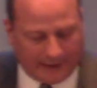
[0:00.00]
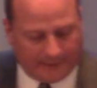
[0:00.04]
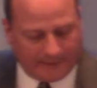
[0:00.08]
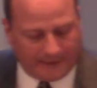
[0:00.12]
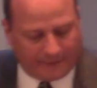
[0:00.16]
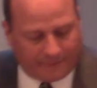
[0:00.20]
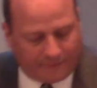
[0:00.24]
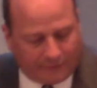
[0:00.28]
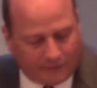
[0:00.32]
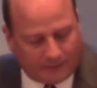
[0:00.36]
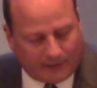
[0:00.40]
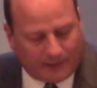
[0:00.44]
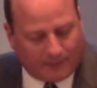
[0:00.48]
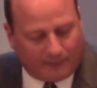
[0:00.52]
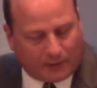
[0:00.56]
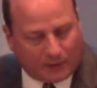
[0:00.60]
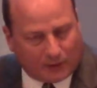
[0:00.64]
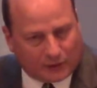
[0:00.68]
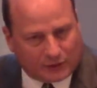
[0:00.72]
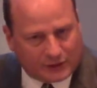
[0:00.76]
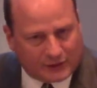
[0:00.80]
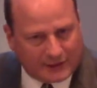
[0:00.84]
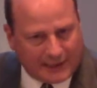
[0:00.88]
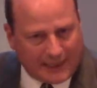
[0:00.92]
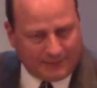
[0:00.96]
coming from a
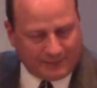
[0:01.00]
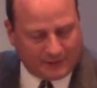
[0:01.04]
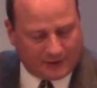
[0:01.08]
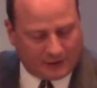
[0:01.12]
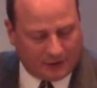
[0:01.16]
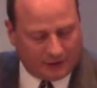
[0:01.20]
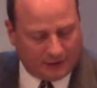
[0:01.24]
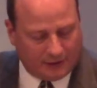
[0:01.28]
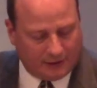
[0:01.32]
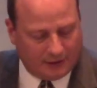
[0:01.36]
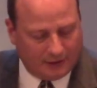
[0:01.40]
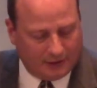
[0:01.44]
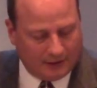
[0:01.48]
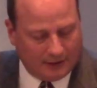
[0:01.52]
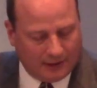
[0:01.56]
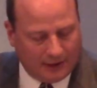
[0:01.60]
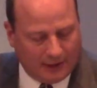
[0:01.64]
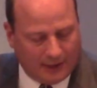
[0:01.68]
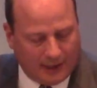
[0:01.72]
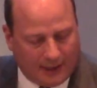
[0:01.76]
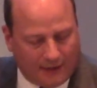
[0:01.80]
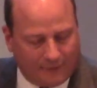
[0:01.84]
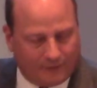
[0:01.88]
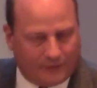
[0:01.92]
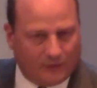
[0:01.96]
perception
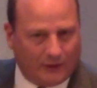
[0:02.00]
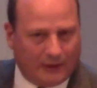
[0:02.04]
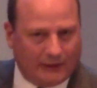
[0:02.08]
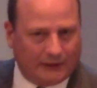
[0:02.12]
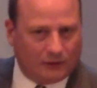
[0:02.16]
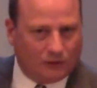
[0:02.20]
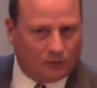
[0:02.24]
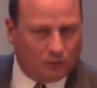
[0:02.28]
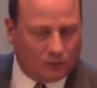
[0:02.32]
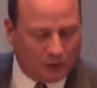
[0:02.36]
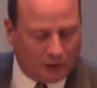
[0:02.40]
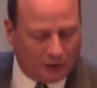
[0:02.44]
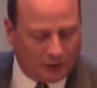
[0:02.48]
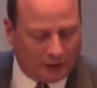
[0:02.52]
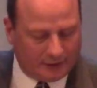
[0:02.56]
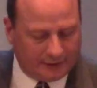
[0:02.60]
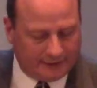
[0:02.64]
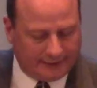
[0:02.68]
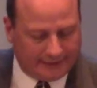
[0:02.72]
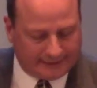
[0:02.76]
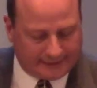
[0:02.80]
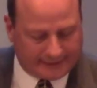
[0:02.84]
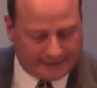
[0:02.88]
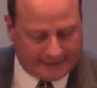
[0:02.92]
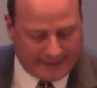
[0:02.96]
of what the
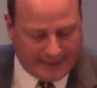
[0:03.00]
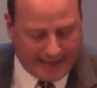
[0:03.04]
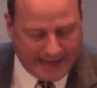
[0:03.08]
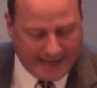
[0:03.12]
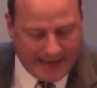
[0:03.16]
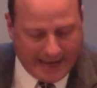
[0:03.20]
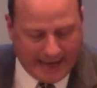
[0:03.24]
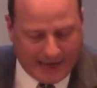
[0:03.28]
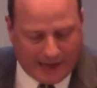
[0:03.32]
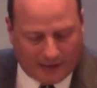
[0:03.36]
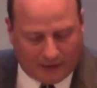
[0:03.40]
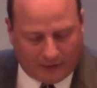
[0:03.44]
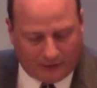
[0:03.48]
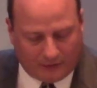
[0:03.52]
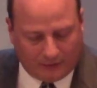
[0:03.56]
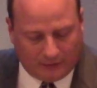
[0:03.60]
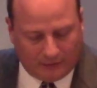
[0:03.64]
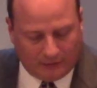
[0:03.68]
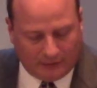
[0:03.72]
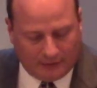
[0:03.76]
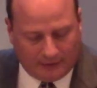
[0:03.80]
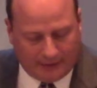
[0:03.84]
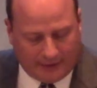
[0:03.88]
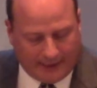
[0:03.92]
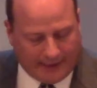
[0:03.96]
world is now
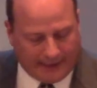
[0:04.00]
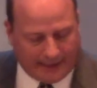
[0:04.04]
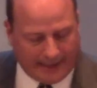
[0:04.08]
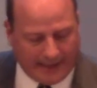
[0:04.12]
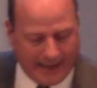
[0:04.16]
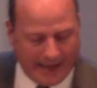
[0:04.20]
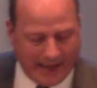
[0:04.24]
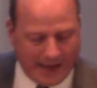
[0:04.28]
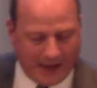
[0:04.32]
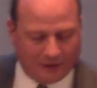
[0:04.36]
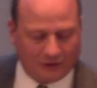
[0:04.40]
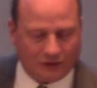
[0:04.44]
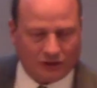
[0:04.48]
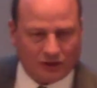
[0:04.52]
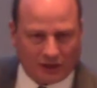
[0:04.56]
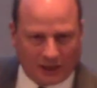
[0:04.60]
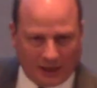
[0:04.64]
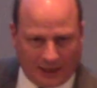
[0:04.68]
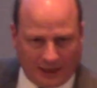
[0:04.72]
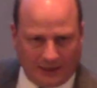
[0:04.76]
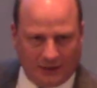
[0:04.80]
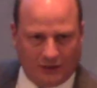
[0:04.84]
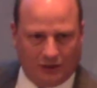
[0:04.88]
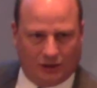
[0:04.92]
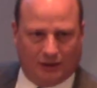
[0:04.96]
and how to
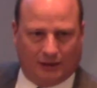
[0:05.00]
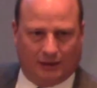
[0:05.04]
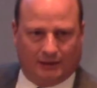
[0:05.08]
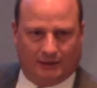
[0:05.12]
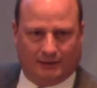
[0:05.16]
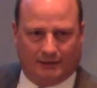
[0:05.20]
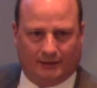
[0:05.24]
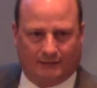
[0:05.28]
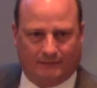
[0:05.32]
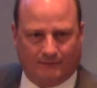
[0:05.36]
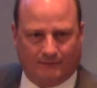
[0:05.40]
change it?